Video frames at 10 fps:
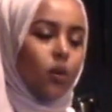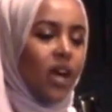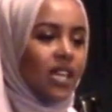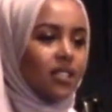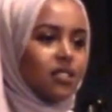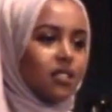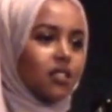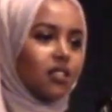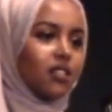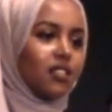Wait,
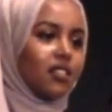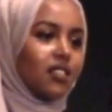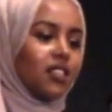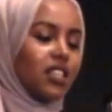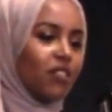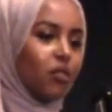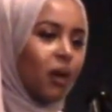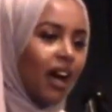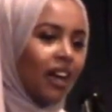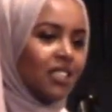never
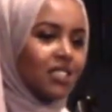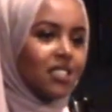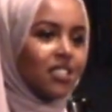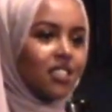mind.